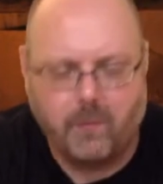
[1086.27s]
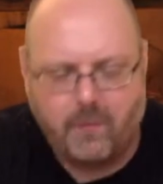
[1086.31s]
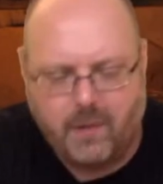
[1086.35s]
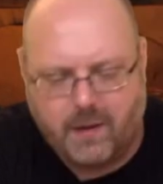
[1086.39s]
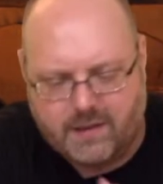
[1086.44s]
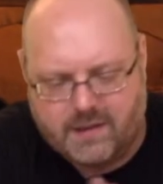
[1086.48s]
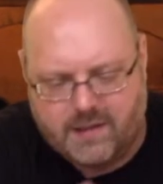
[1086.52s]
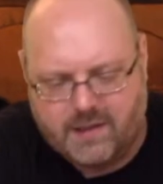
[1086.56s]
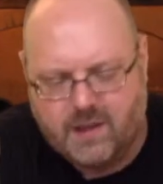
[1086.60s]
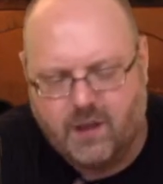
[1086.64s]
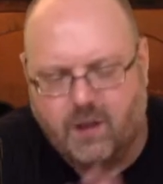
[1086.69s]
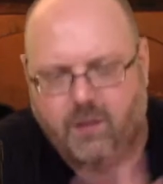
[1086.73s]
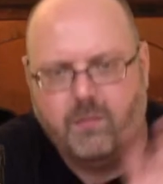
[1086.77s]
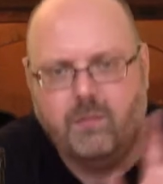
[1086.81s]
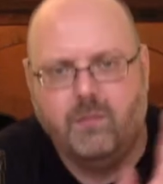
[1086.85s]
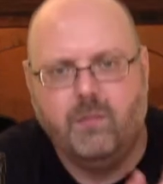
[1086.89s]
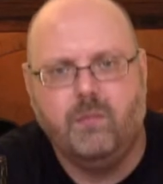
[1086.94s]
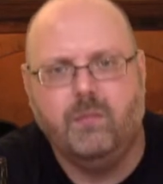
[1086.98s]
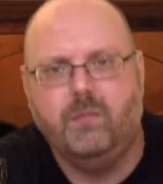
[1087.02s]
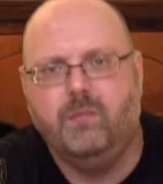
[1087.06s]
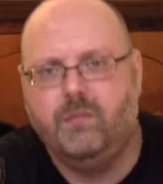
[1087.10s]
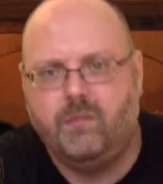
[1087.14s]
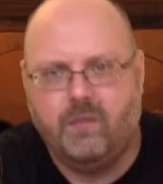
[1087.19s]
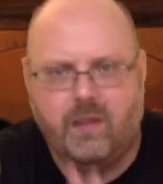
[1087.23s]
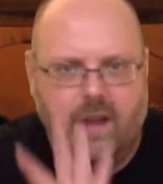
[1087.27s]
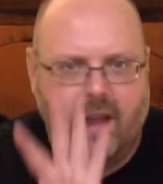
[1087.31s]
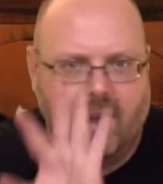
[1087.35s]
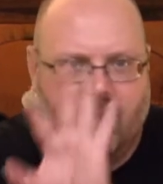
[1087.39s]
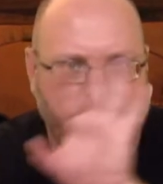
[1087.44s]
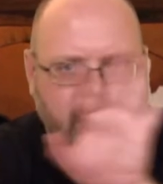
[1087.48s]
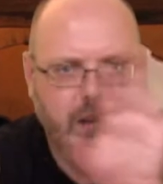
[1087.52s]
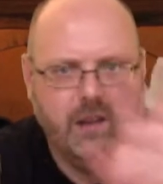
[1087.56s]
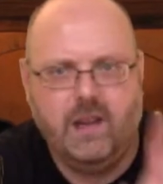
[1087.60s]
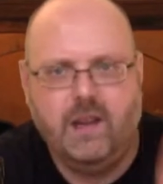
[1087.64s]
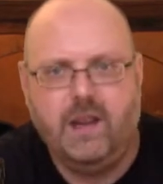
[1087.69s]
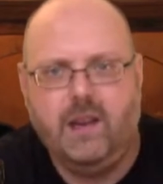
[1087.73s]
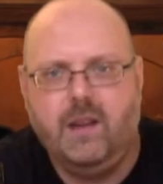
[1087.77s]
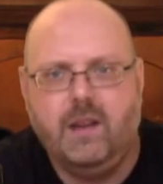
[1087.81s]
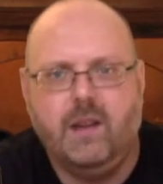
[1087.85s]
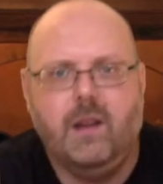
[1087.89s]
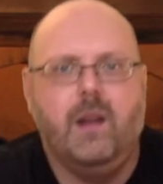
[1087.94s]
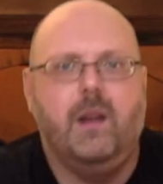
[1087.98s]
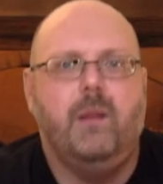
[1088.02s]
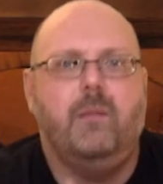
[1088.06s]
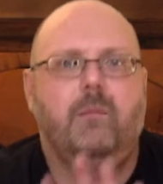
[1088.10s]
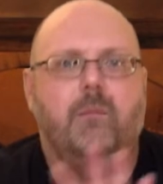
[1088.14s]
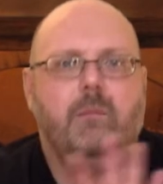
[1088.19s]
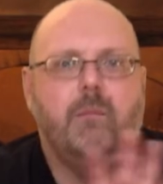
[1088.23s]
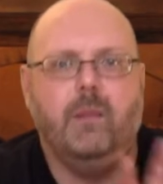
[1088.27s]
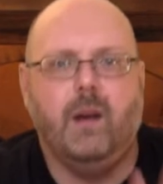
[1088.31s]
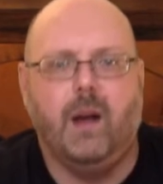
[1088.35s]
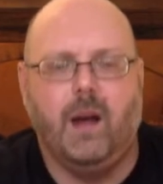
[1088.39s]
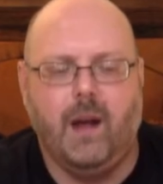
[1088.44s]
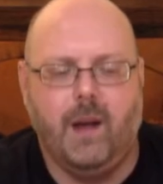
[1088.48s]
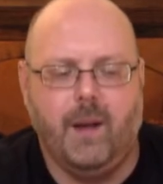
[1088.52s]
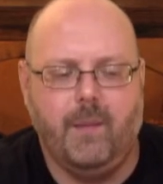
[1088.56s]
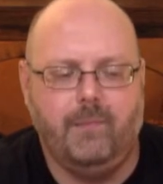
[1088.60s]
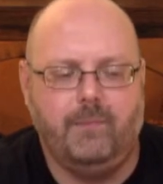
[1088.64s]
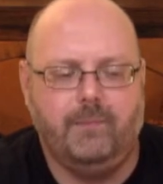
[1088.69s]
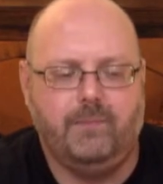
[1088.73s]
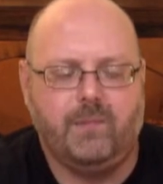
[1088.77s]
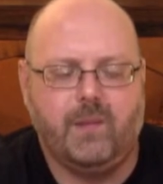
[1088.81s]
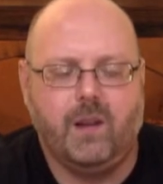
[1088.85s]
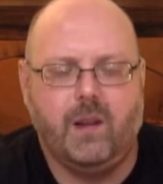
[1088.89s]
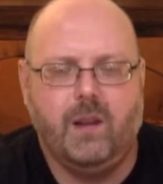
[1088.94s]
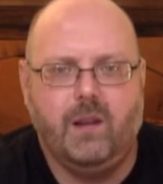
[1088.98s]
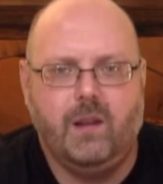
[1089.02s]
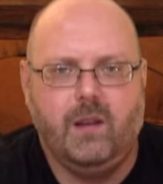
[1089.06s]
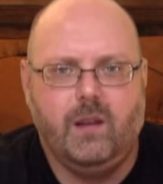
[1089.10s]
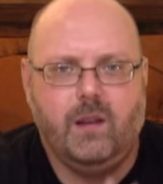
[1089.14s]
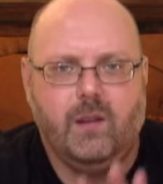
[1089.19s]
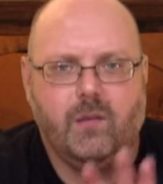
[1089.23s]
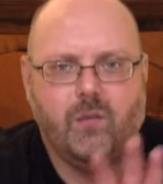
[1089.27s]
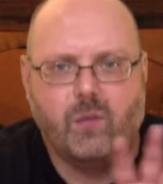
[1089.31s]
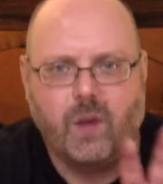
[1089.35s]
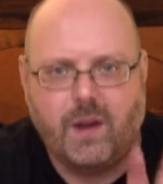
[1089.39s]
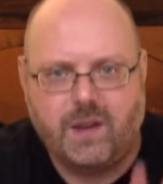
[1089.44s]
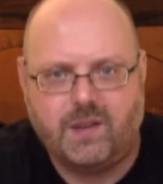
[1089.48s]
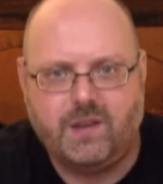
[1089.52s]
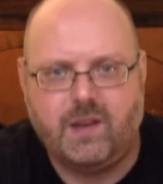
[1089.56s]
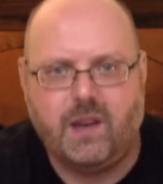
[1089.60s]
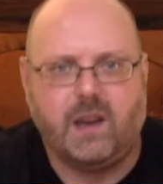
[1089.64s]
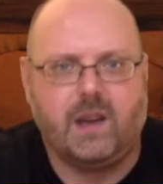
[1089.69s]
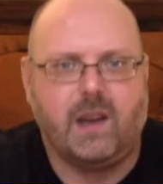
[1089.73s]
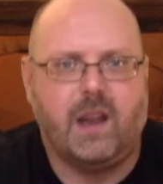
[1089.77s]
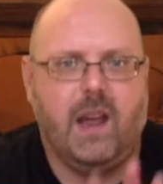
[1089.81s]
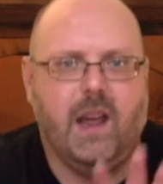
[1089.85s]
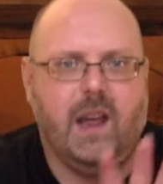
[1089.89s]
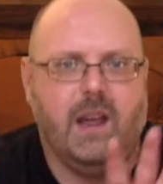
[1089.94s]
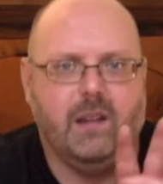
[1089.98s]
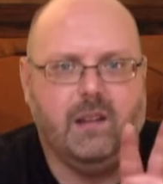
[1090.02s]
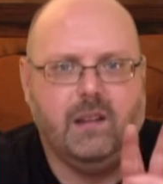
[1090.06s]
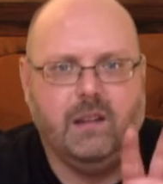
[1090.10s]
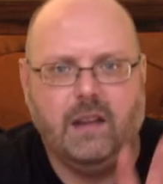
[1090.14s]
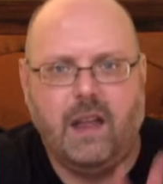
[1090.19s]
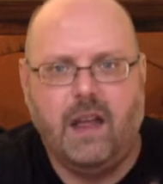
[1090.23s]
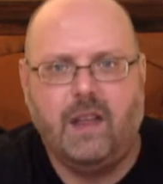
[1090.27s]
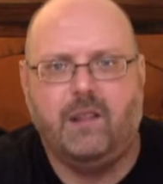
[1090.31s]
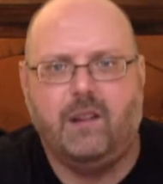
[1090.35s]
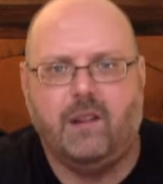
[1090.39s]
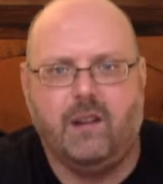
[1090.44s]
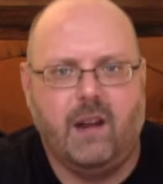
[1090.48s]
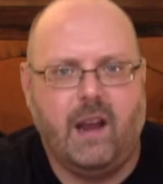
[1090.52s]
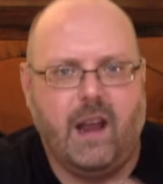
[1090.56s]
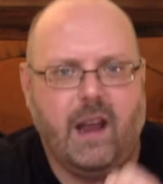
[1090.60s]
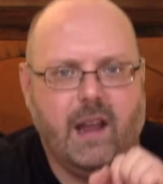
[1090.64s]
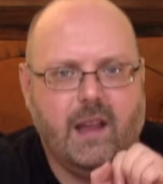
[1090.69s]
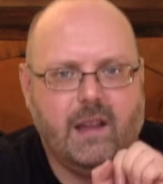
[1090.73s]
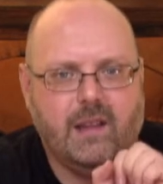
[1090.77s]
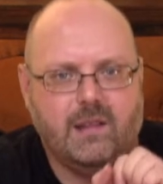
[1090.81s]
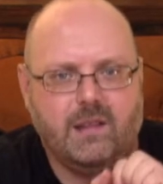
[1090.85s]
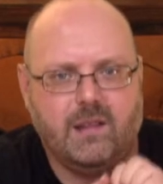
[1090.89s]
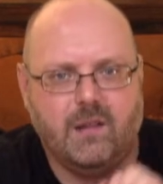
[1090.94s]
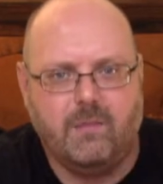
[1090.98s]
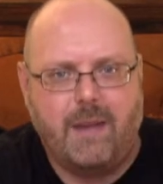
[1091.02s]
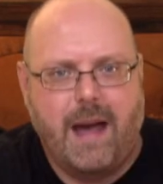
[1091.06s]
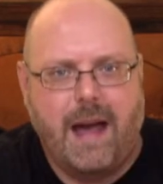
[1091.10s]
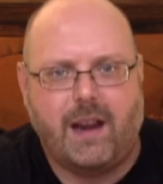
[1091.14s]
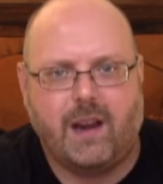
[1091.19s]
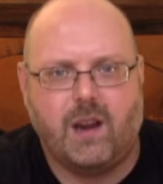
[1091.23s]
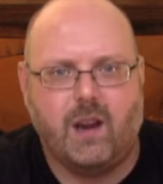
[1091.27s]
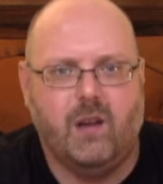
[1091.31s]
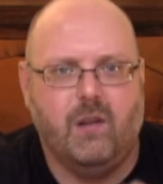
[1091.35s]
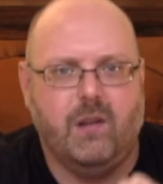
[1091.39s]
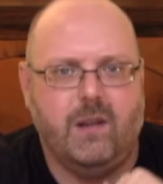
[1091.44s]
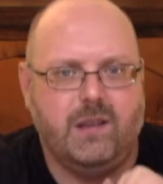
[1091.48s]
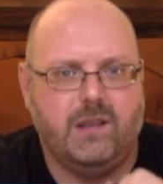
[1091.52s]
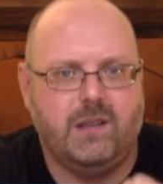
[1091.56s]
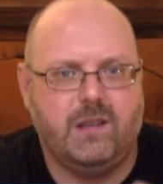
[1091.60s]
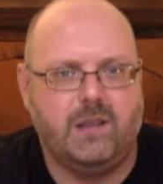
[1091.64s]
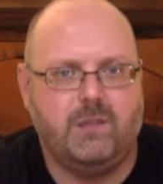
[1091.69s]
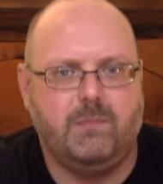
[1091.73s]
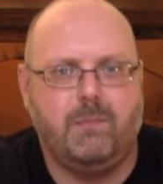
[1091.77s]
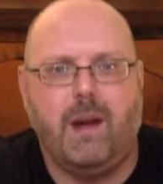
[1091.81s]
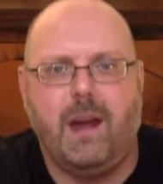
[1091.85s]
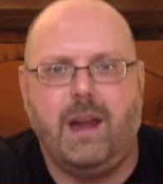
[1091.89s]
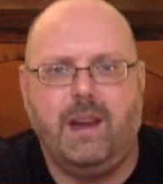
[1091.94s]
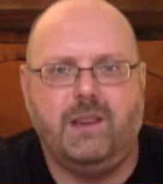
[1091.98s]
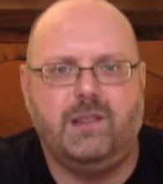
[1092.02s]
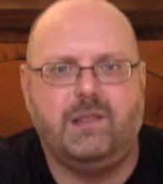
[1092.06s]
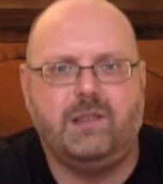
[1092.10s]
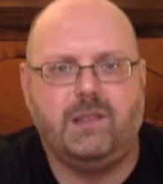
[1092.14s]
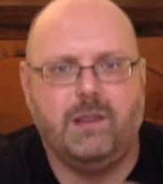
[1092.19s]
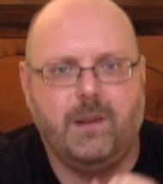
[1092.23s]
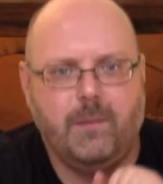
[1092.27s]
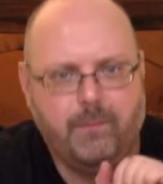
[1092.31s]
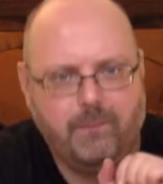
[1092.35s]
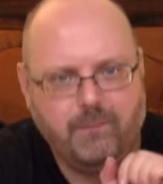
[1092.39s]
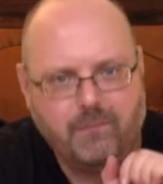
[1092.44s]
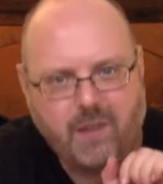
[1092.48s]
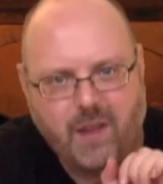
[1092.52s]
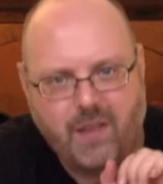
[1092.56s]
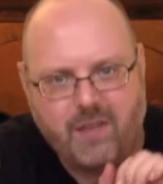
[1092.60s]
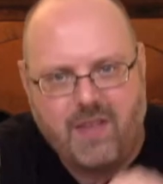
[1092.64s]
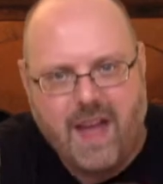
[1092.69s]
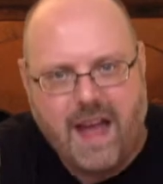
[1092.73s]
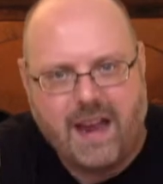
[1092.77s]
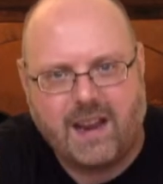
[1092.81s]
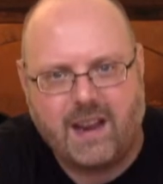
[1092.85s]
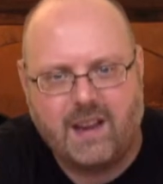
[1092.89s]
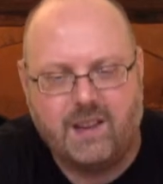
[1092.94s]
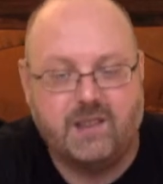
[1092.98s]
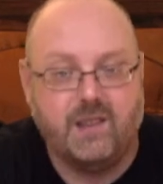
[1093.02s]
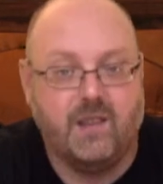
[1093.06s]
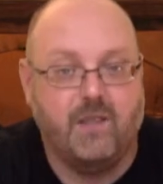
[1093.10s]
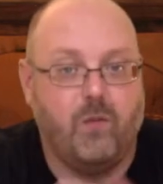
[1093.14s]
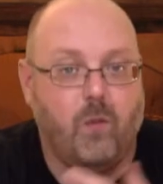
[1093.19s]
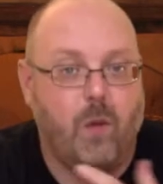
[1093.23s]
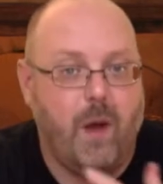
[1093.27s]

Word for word: But it's still heavily um, rustic and leather and tobacco and spice, that kind of stuff.